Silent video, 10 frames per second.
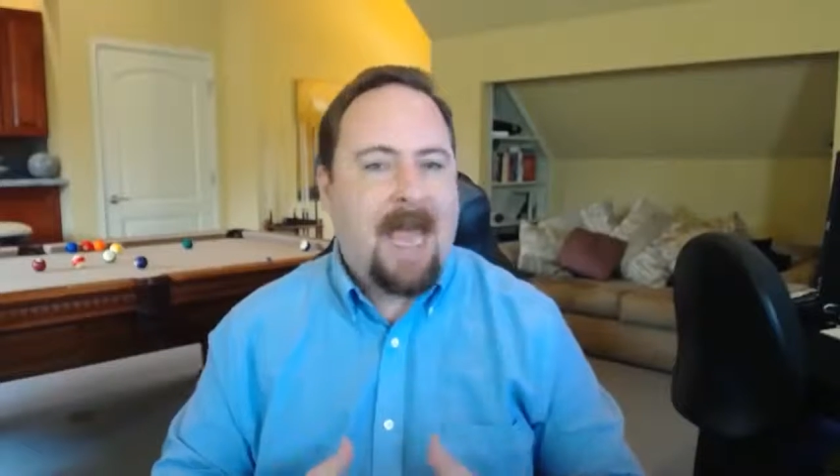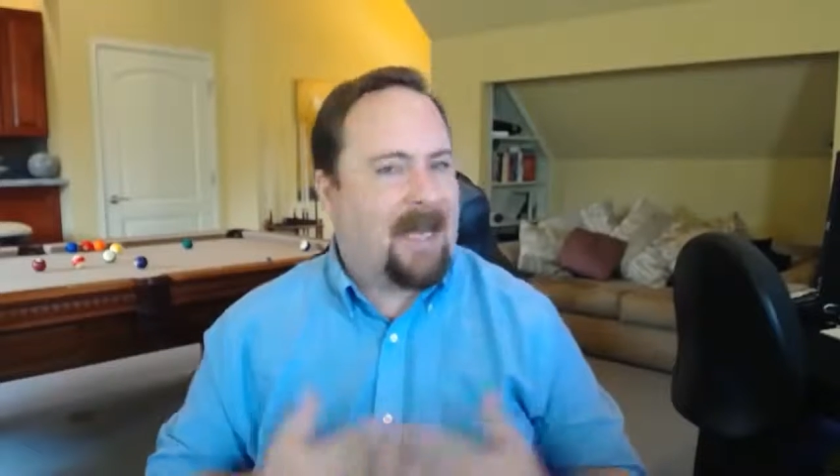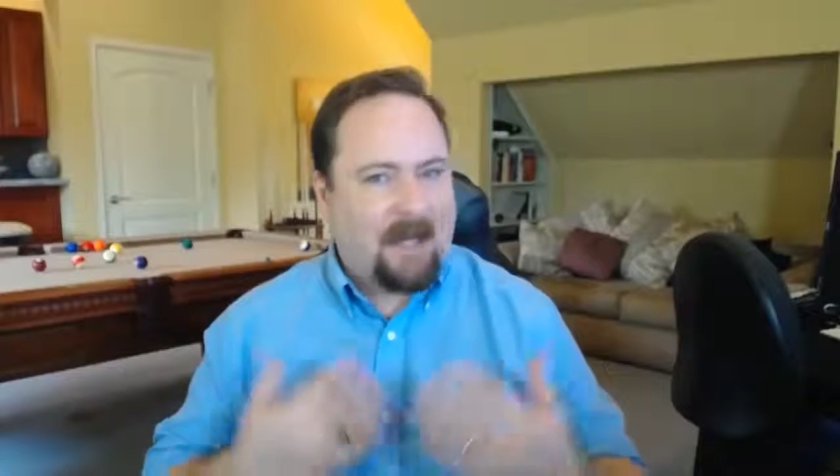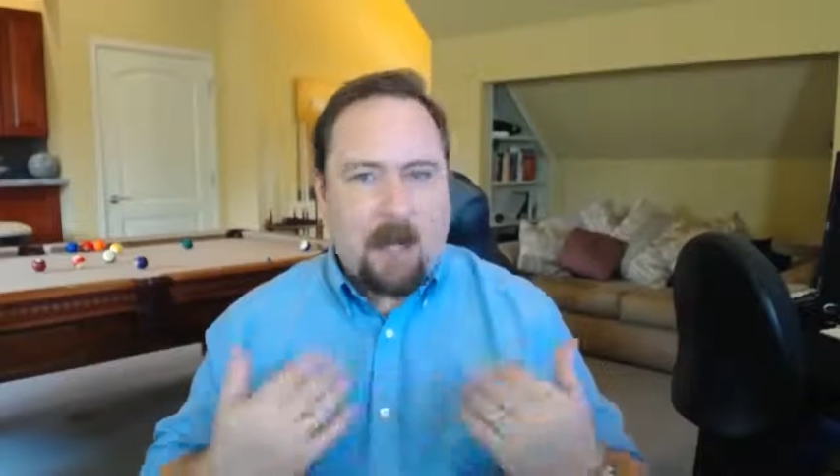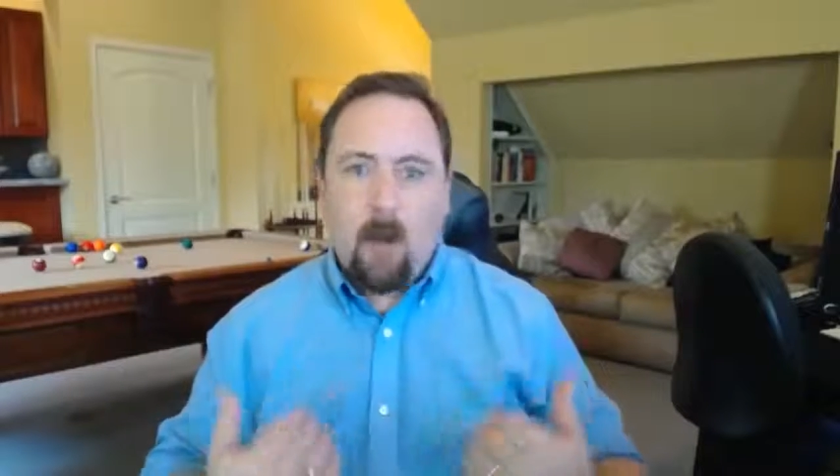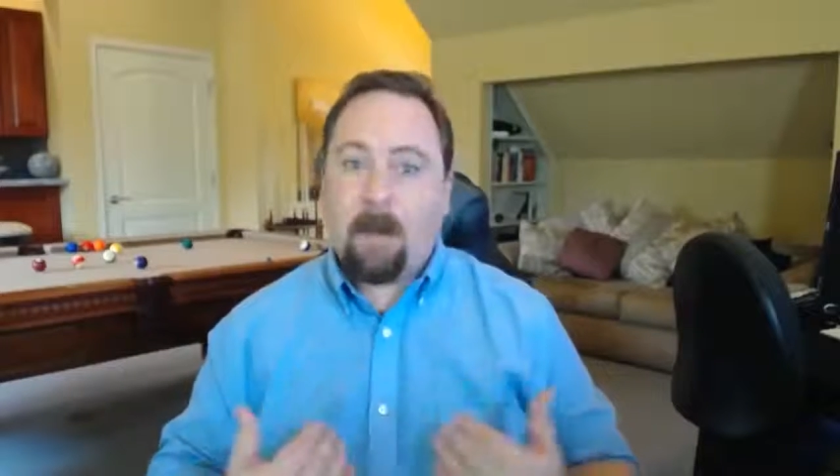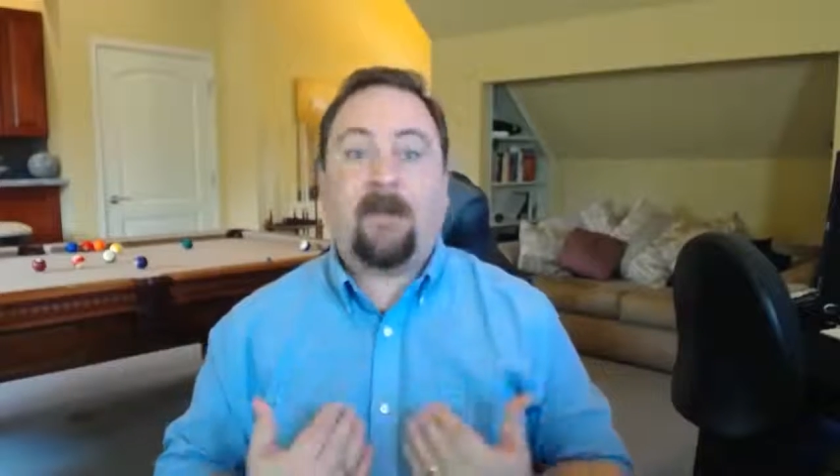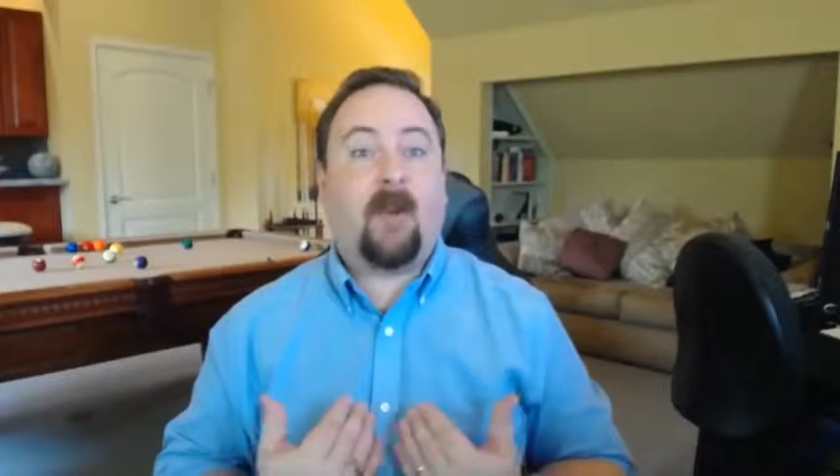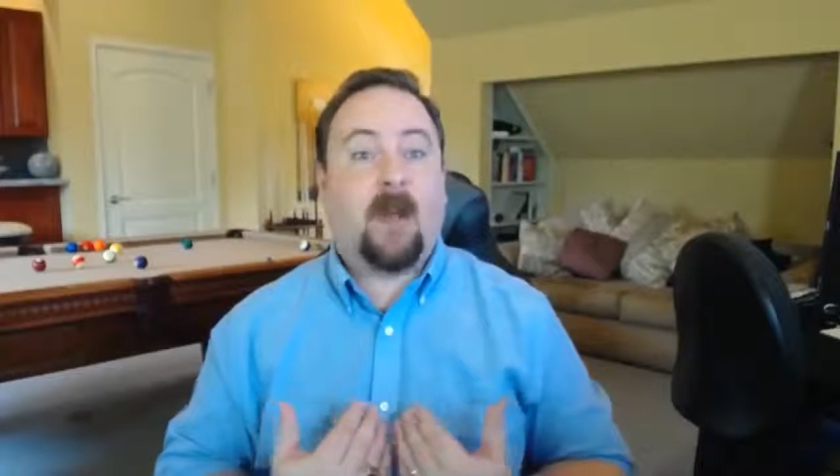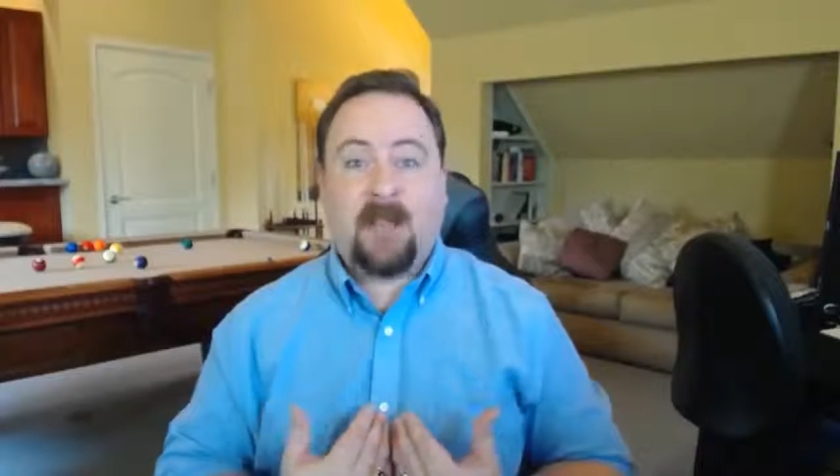something we built
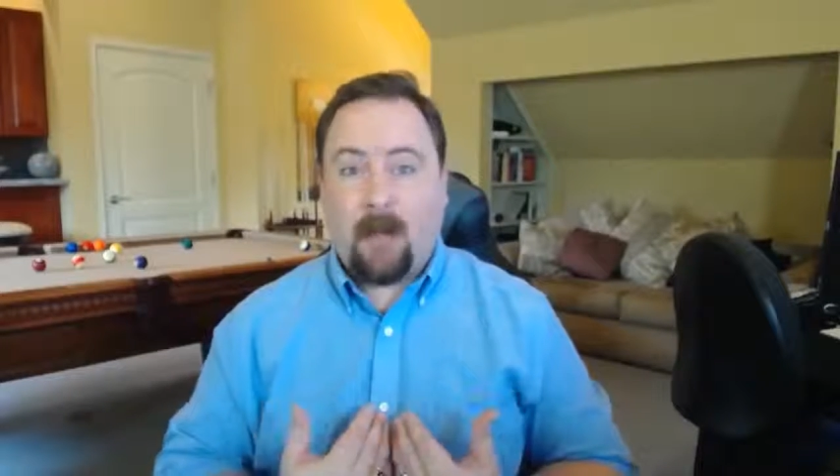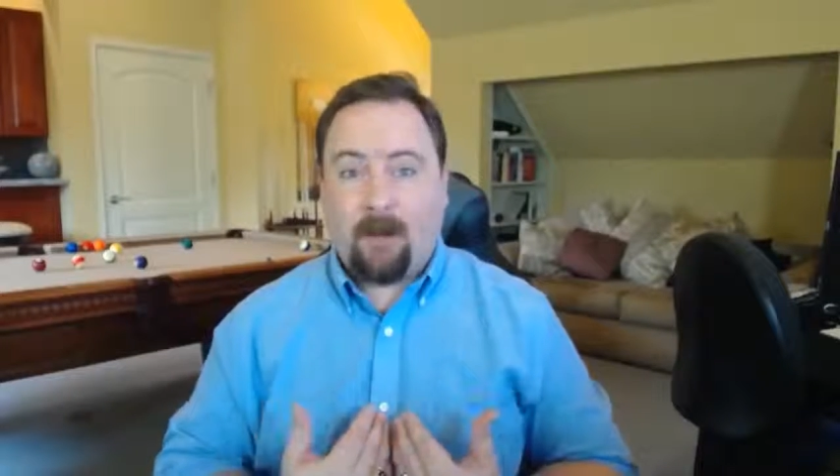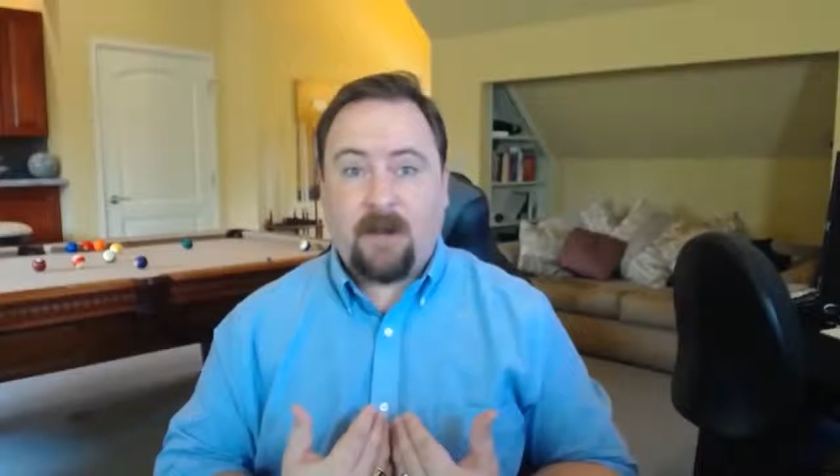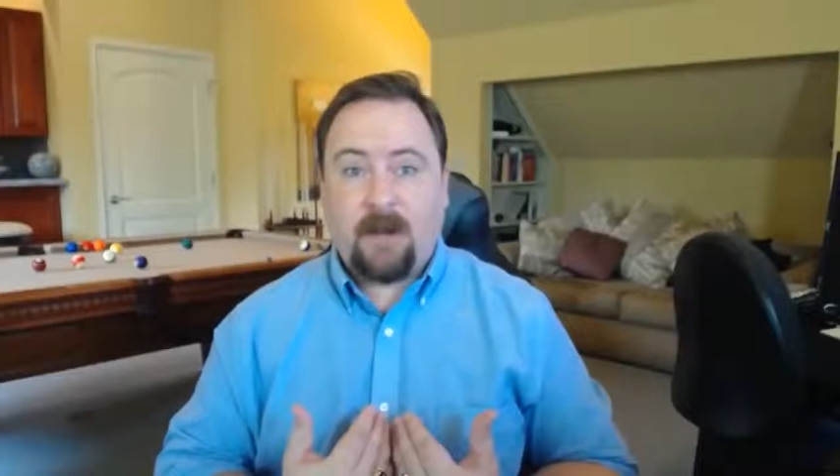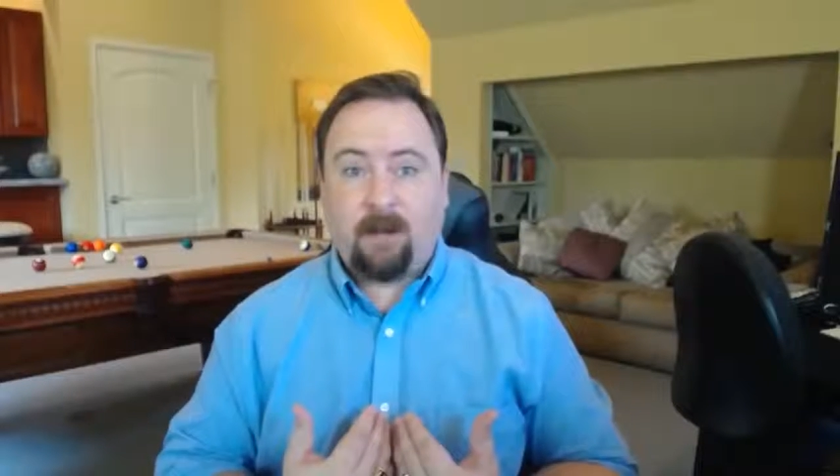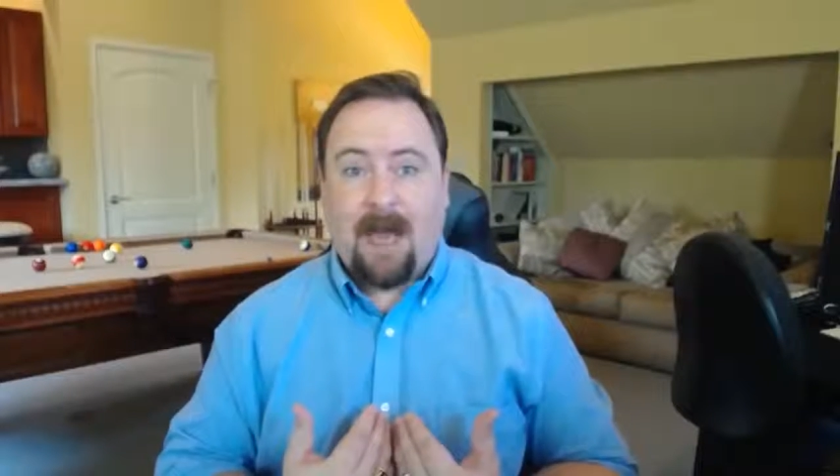for ourselves.